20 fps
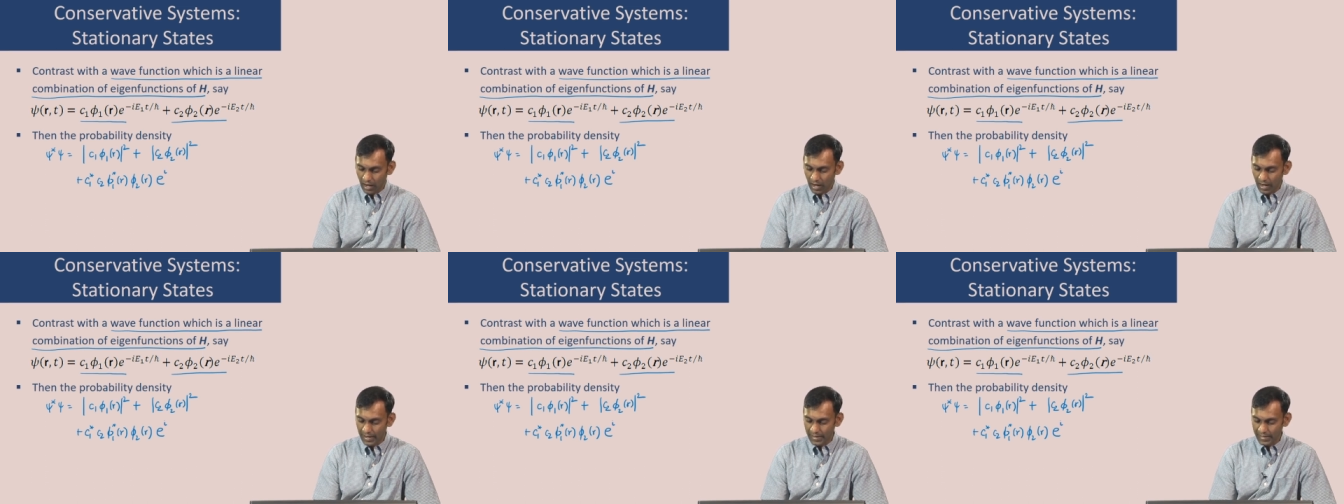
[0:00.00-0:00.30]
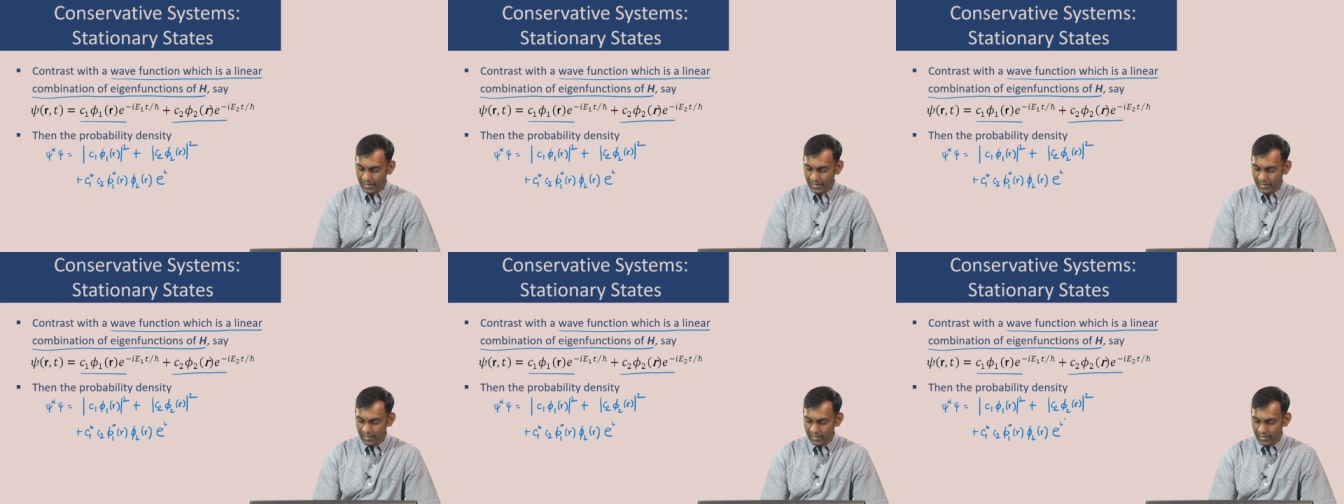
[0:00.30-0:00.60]

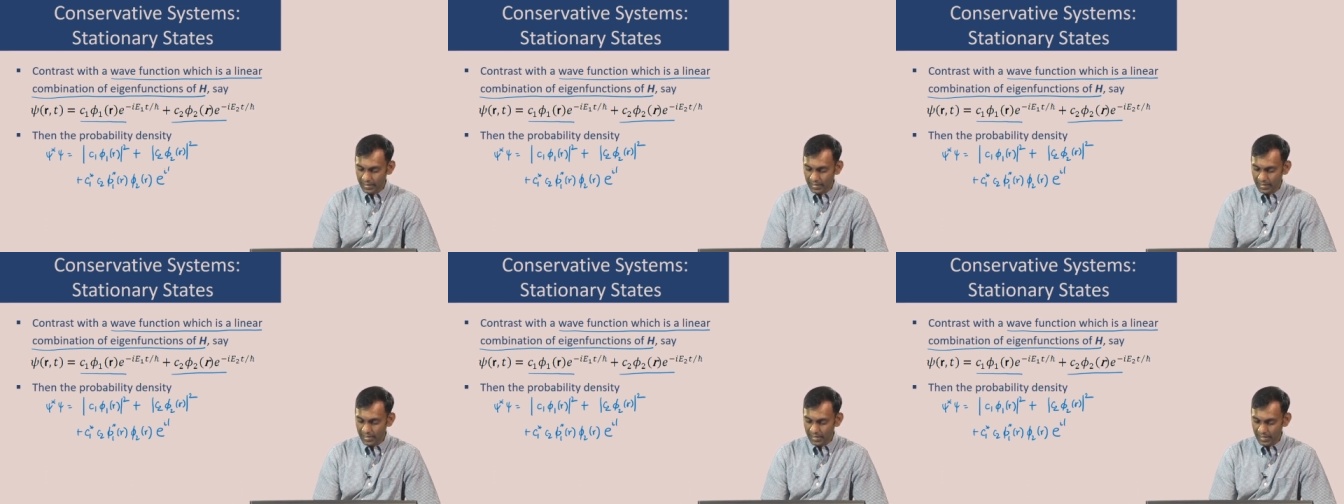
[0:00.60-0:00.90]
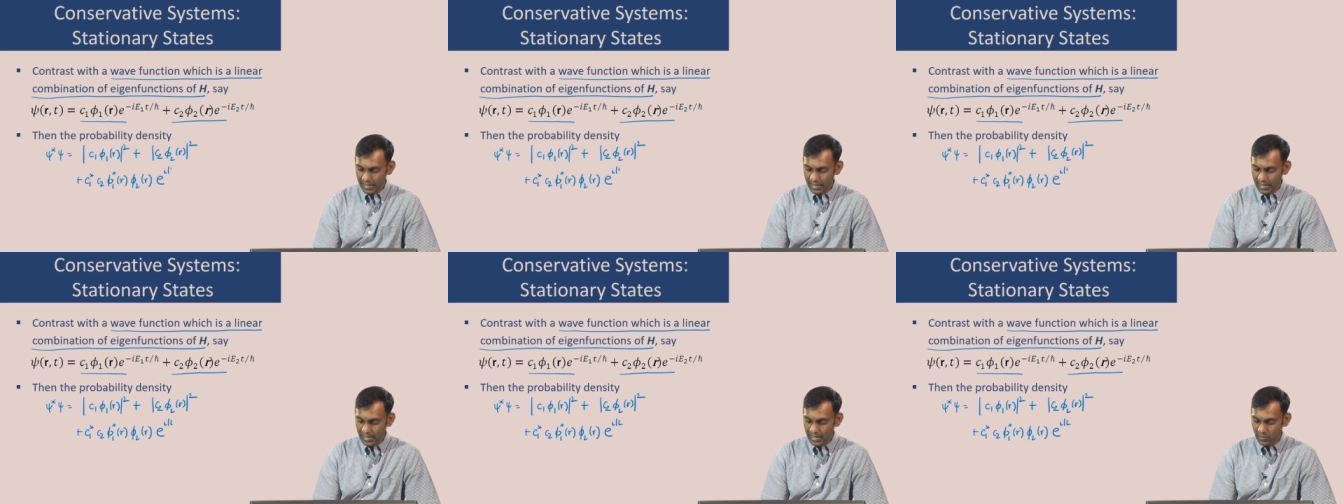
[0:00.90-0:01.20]
i
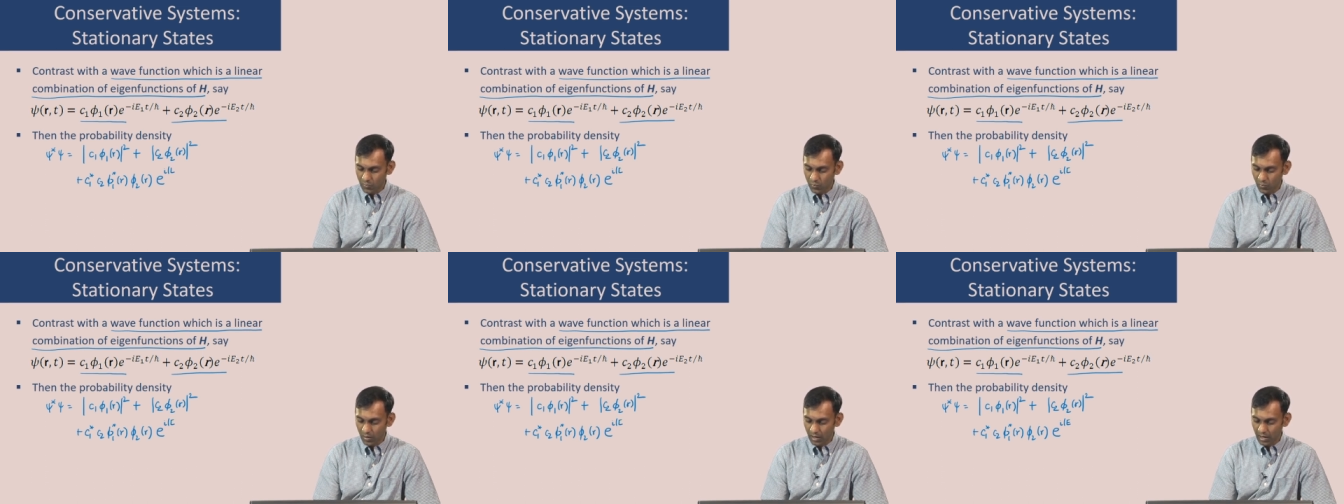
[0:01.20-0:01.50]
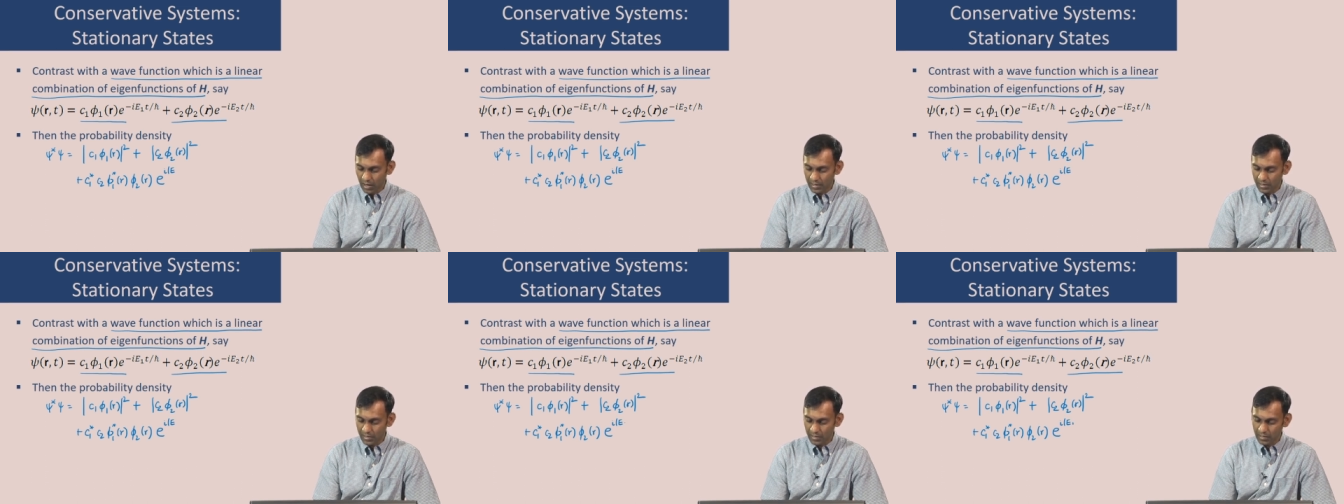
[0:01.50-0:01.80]
e
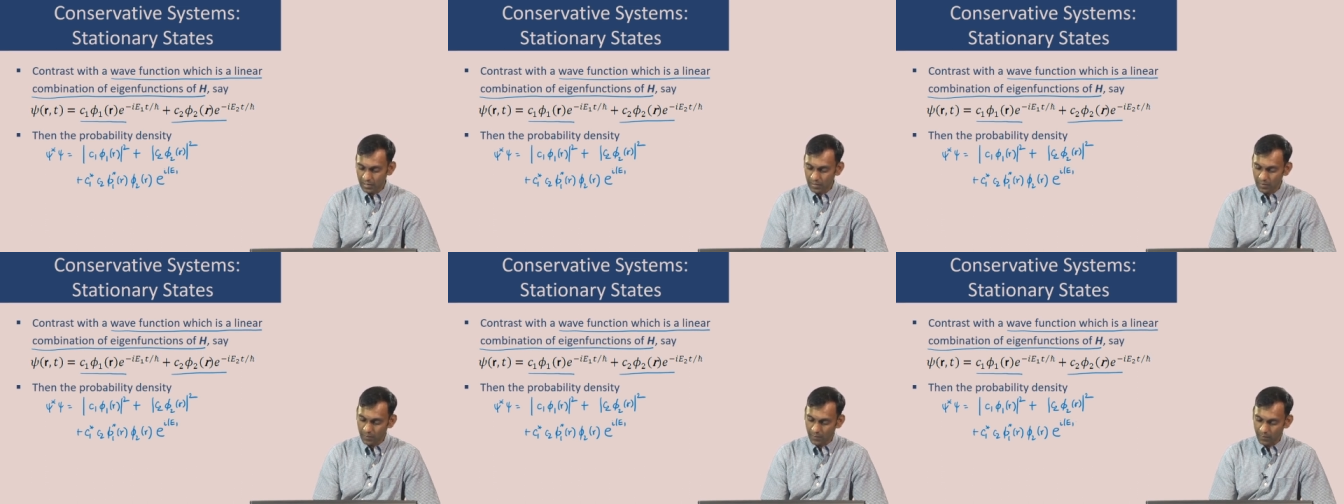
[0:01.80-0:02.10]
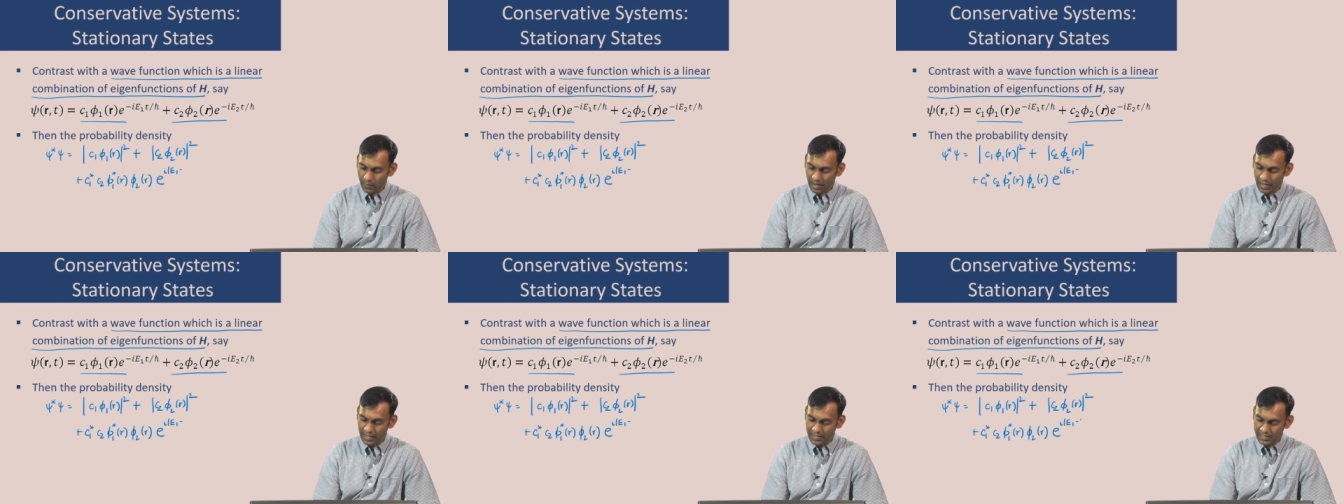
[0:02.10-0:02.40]
1
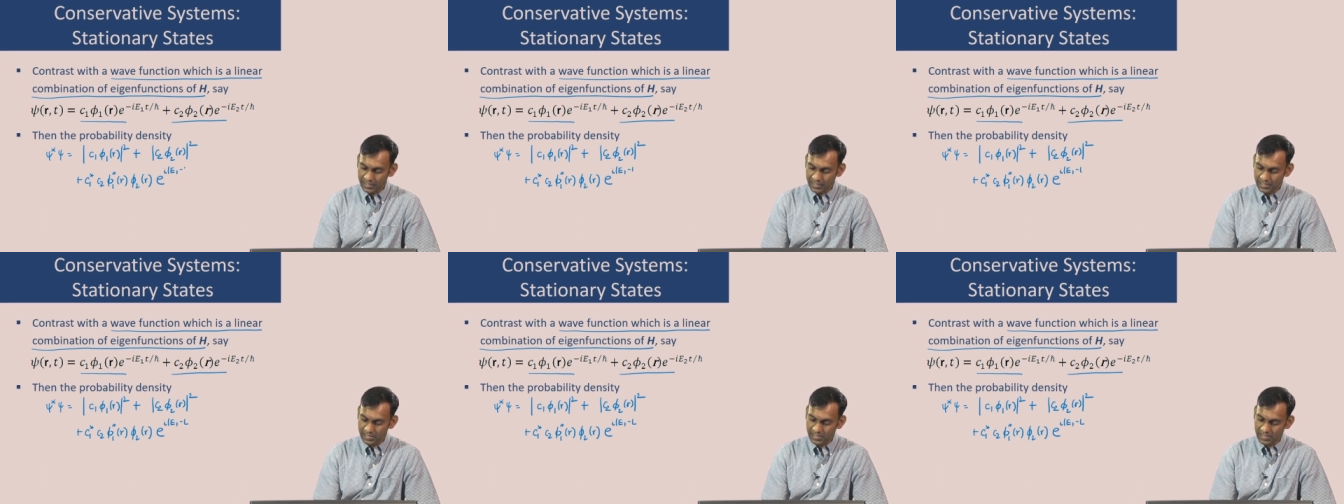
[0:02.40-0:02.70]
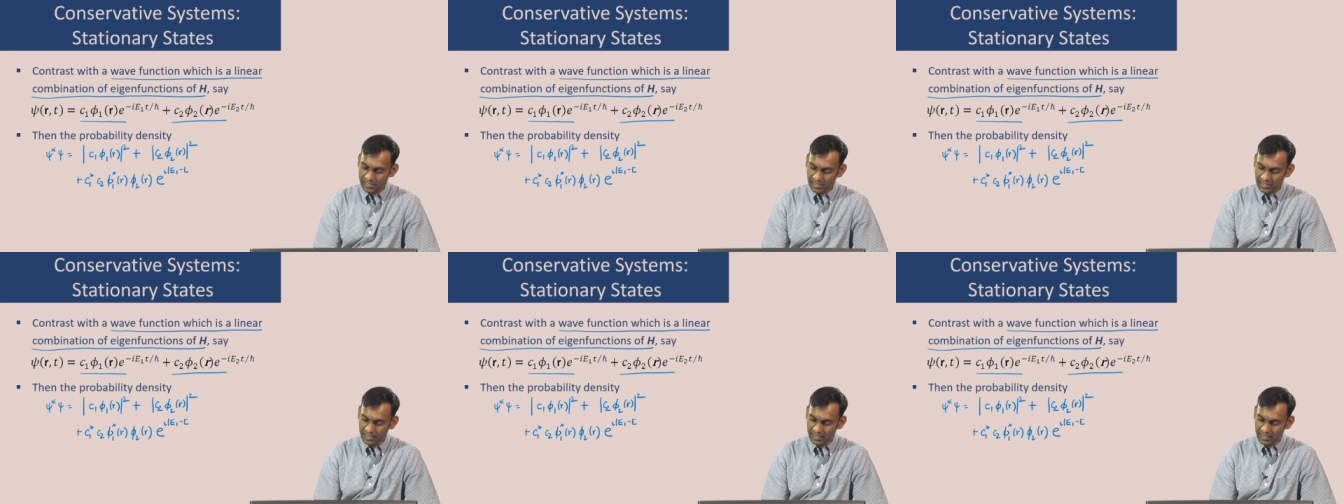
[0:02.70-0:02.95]
minus